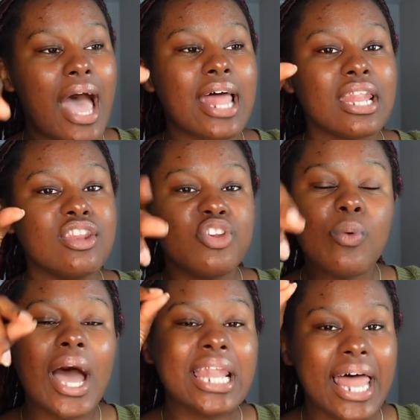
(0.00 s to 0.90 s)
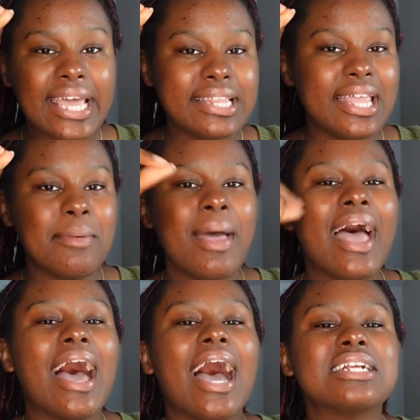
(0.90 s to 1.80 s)
I knew I liked them,
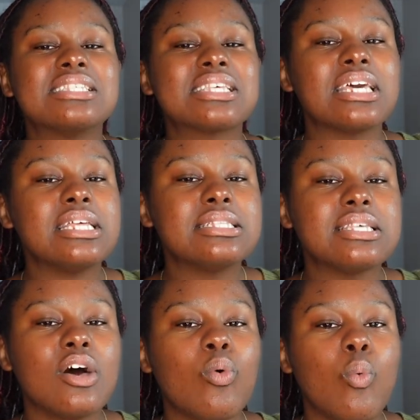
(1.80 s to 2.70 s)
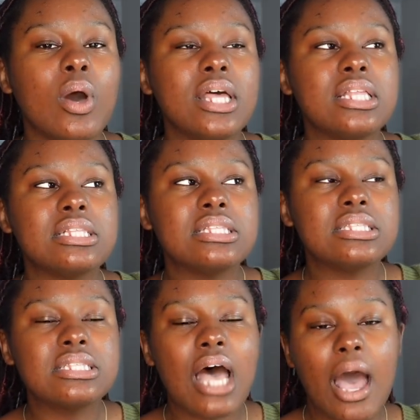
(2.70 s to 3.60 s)
I just couldn't tell what
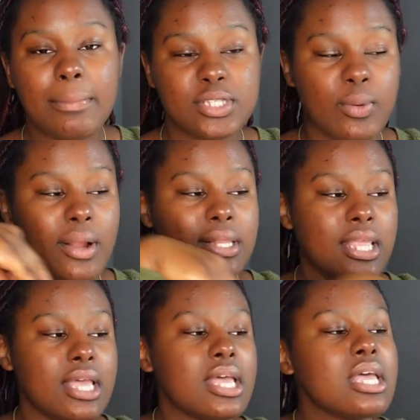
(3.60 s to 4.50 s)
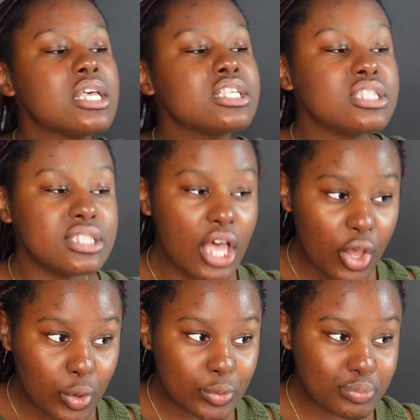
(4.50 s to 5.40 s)
top to wear with it.
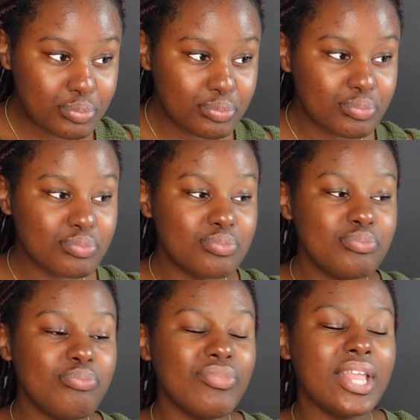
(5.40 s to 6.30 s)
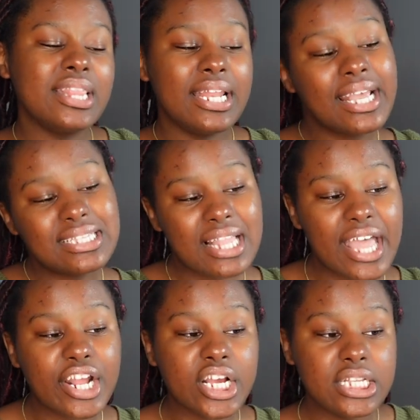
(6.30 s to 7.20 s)
So the next thing that
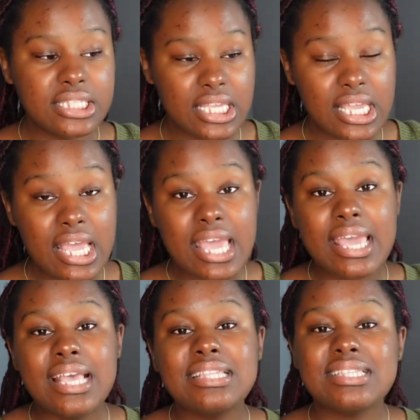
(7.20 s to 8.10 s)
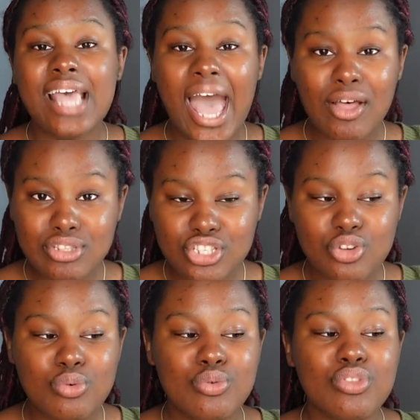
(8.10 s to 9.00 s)
you're gonna see is this
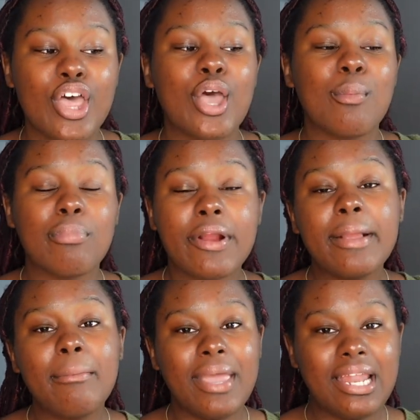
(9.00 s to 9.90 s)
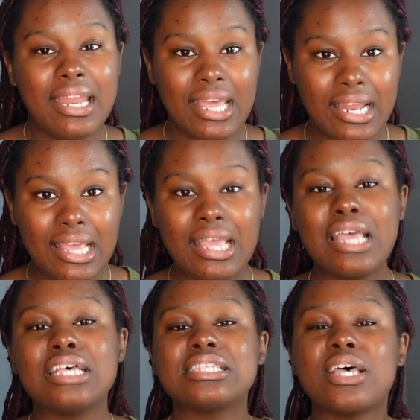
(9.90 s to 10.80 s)
houndstooth print bandana.
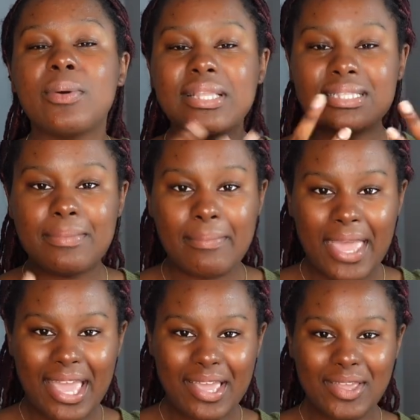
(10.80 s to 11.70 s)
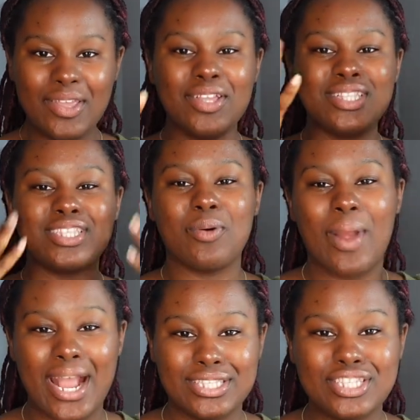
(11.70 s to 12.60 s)
So it's meant to
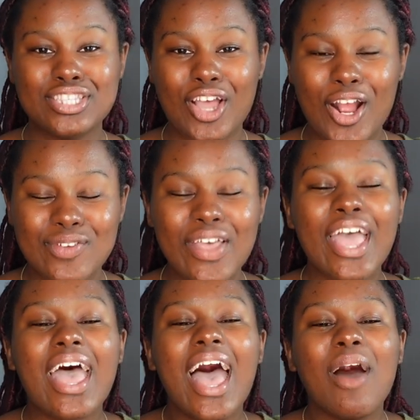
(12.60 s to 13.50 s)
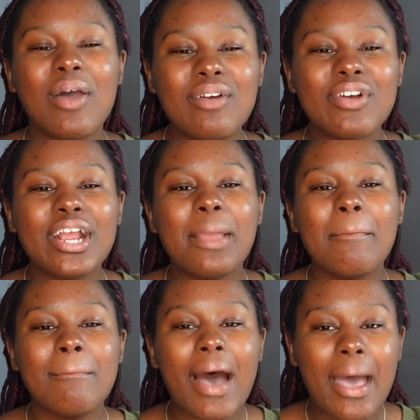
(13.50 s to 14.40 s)
wear as a scarf. However,
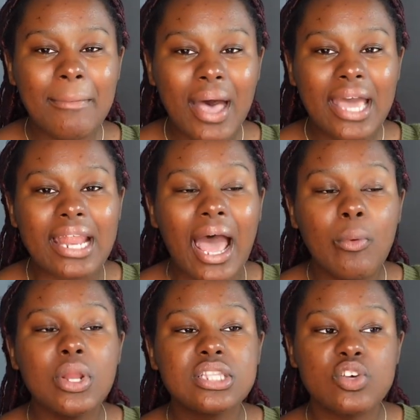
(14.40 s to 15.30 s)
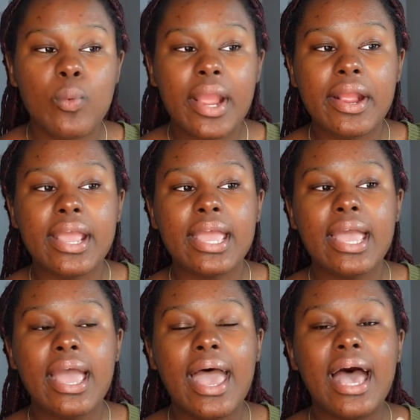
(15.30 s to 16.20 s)
in my mind, I wanted to wear it
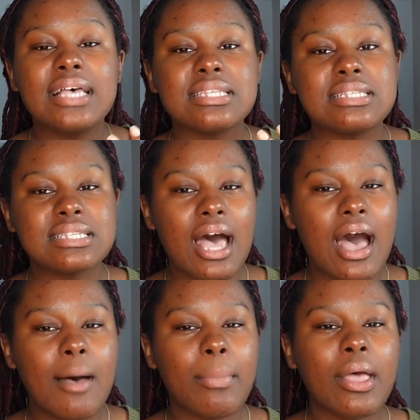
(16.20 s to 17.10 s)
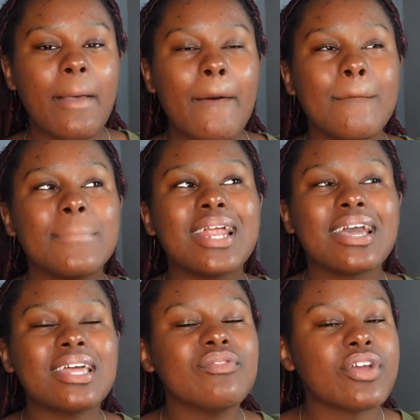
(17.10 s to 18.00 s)
as a top, but I
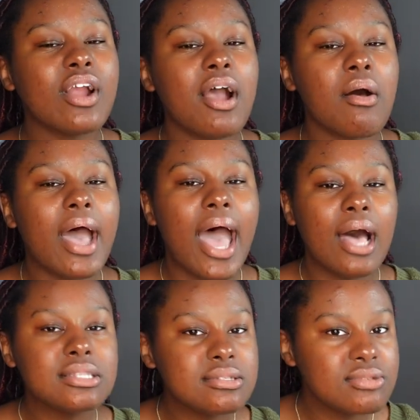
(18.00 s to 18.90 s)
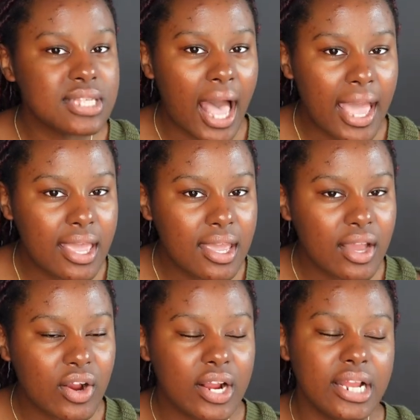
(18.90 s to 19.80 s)
couldn't figure out how to tie
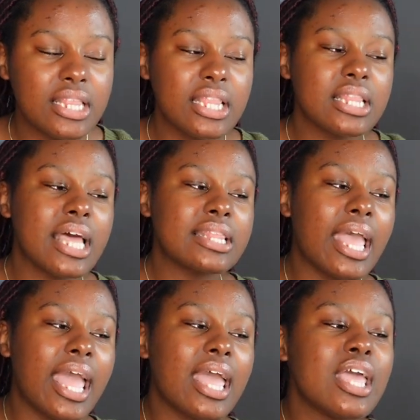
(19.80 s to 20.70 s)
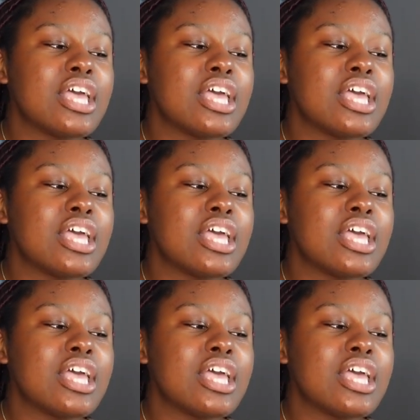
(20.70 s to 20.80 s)
it or anything like that.